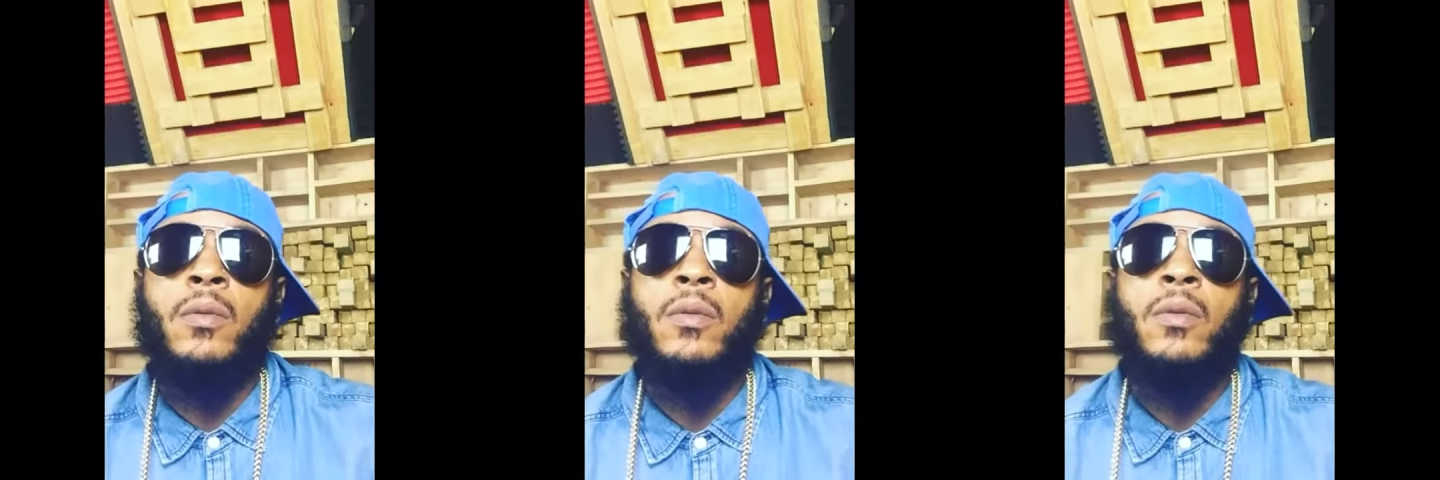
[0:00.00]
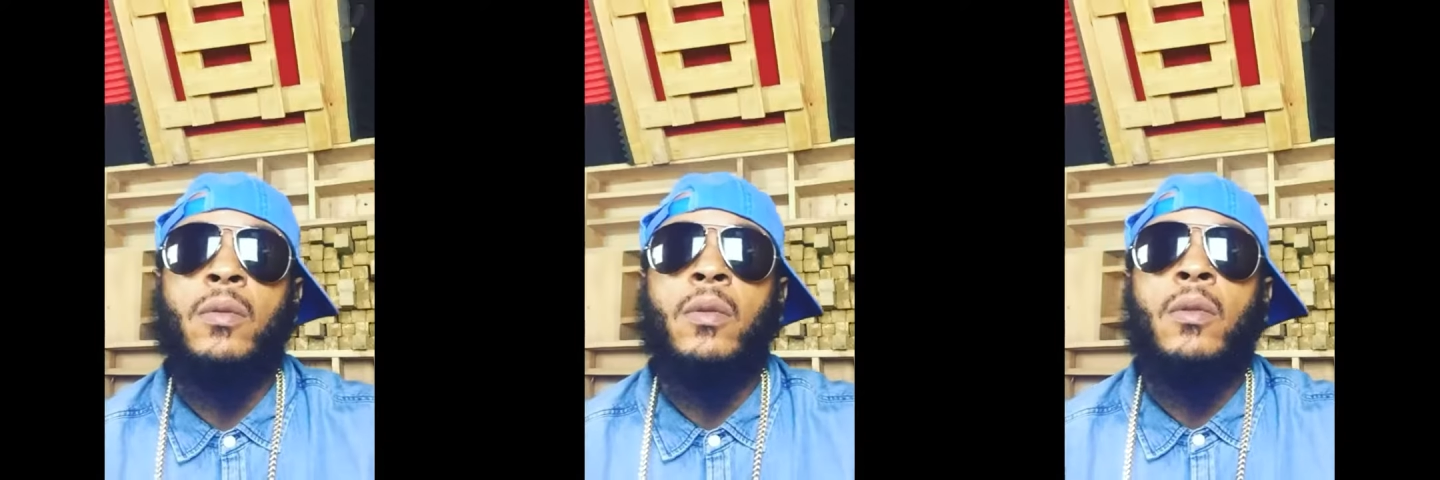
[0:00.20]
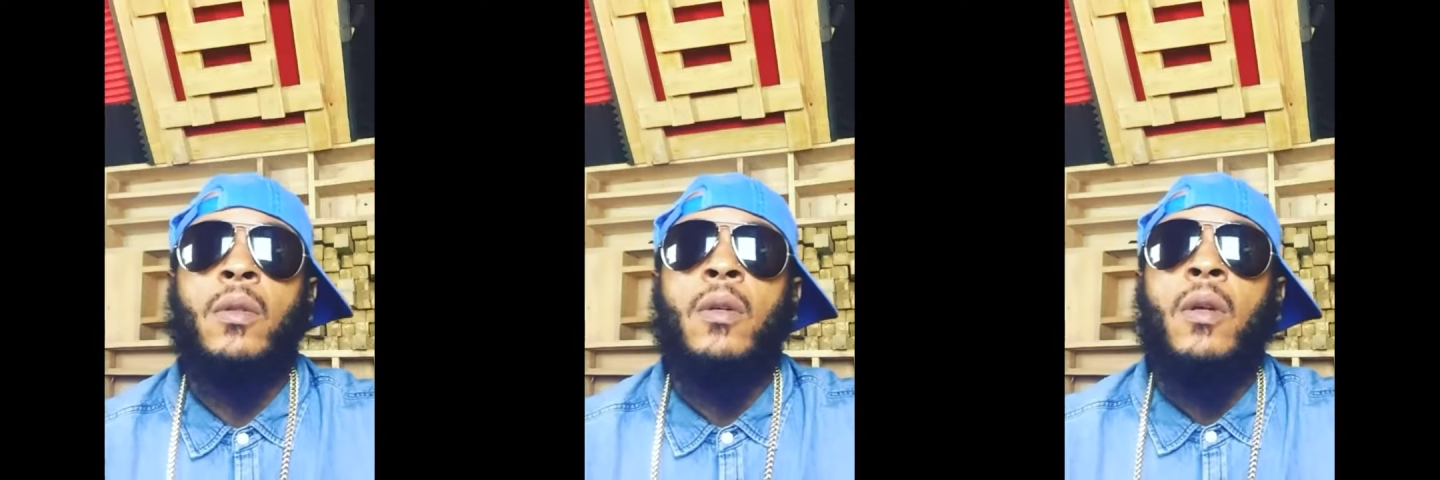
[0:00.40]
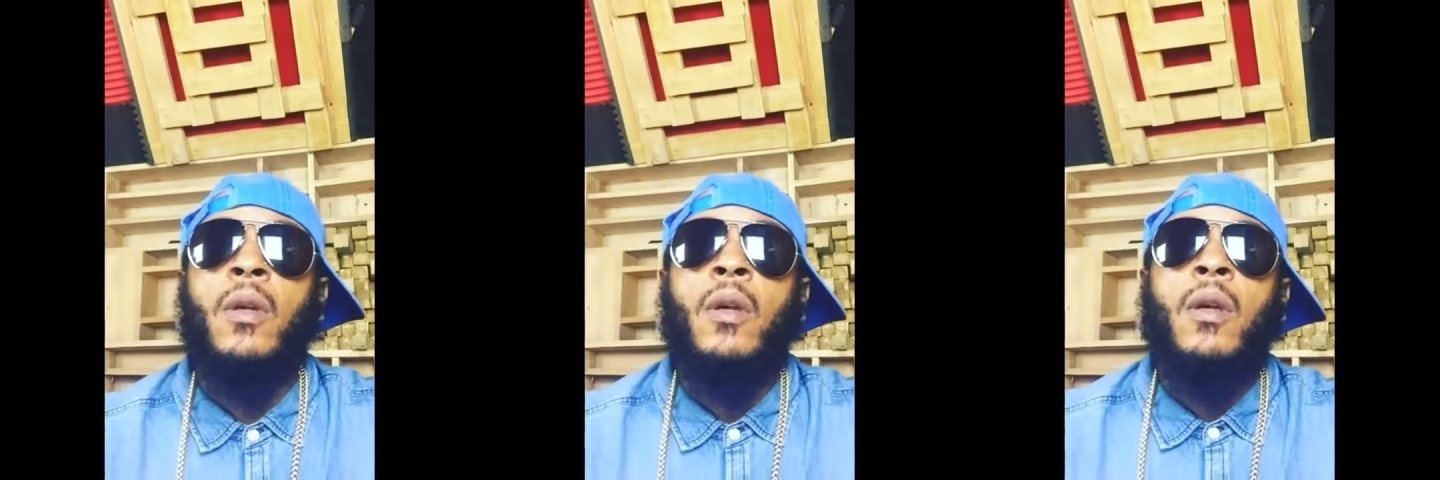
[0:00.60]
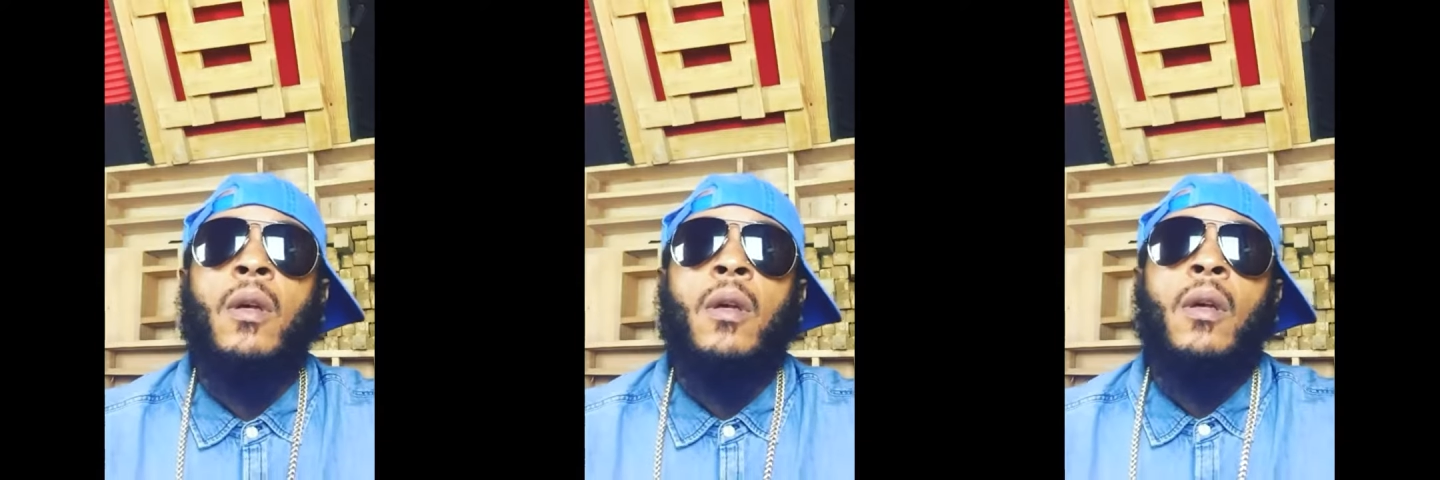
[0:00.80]
Mm
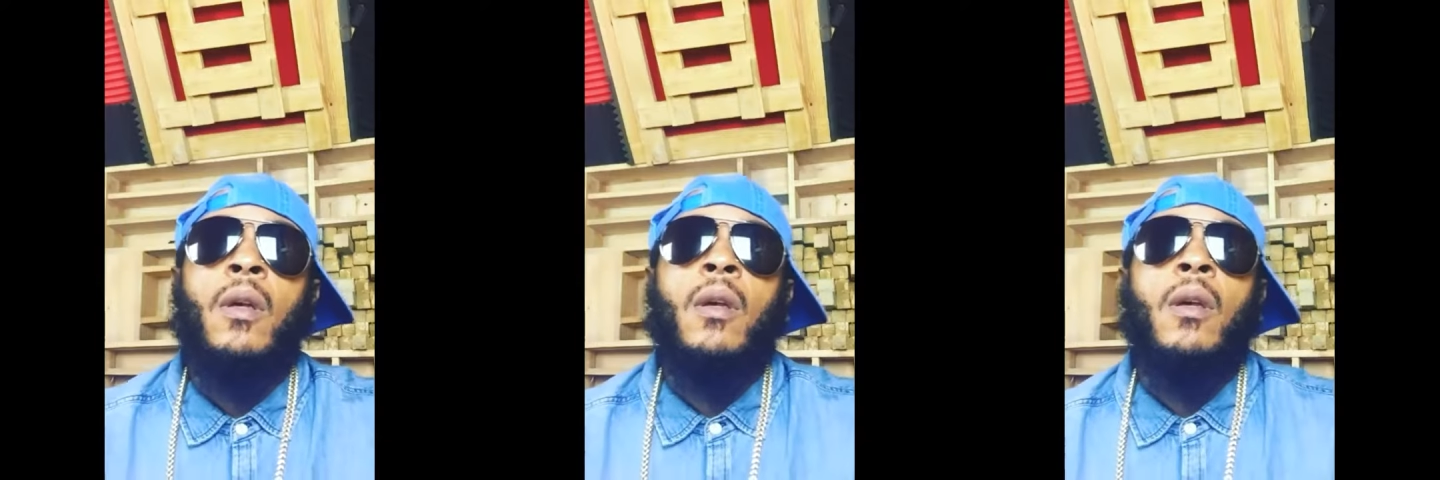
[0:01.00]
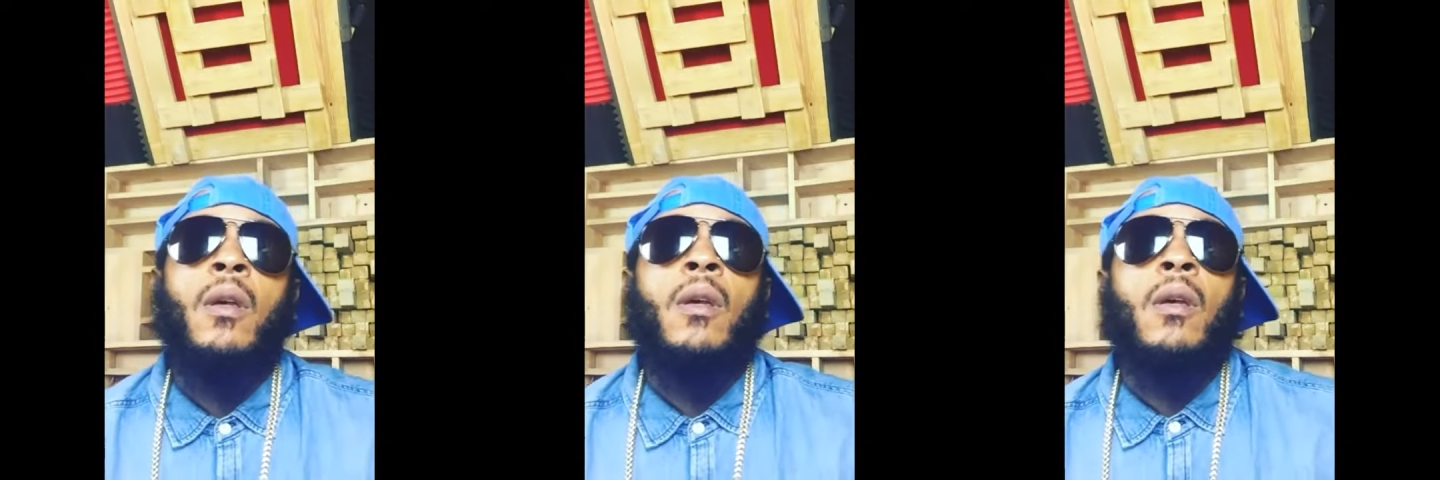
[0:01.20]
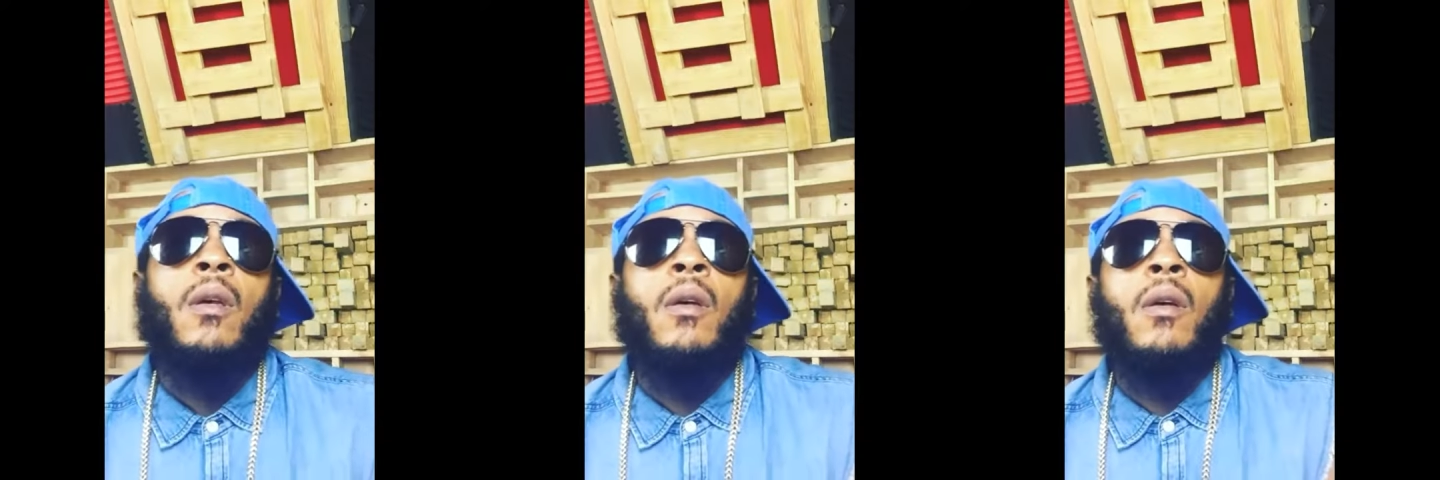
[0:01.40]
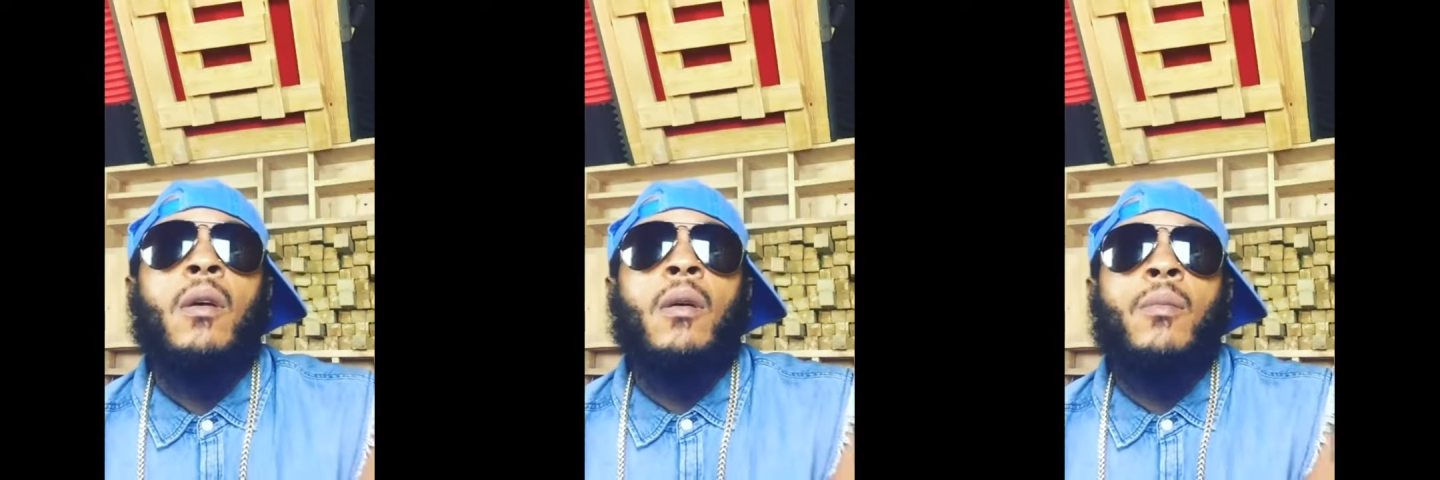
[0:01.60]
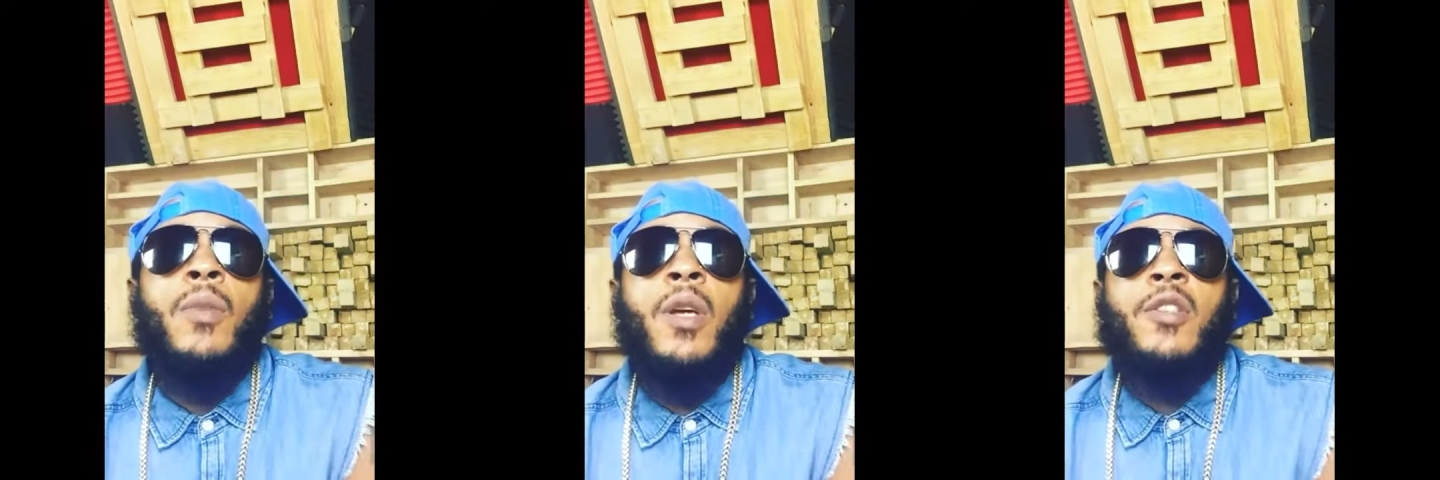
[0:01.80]
-hmm.
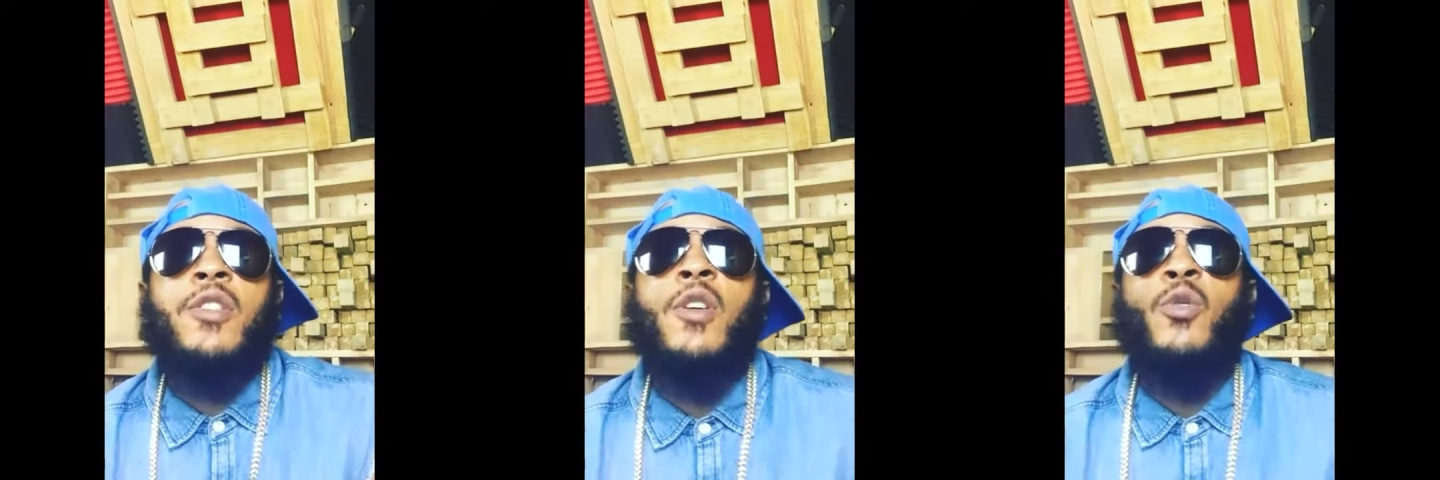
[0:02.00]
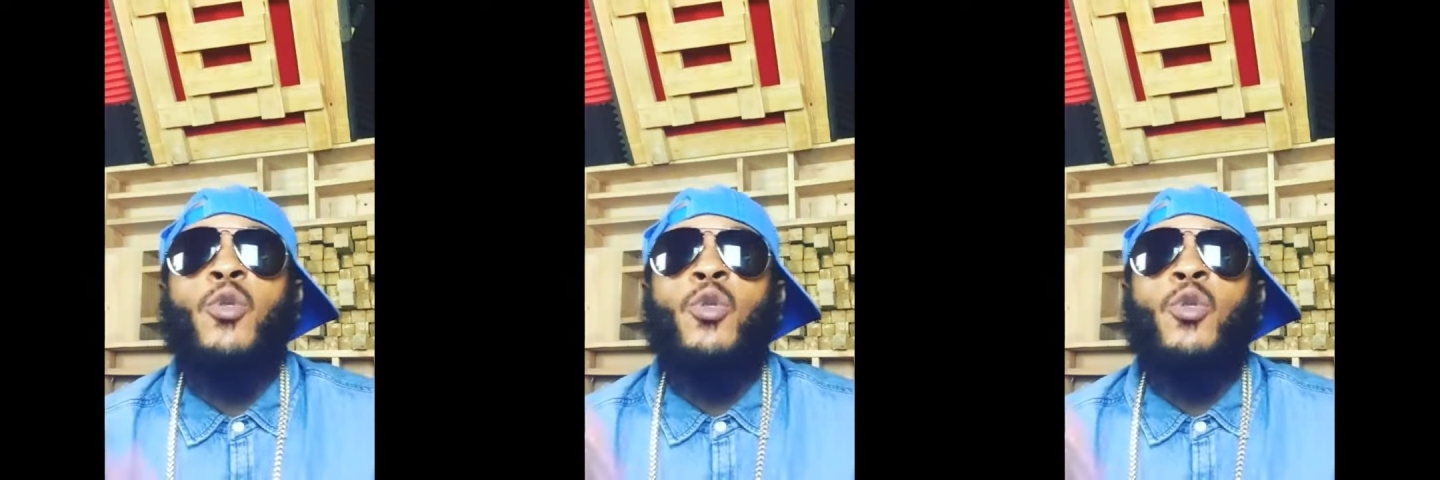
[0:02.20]
Me a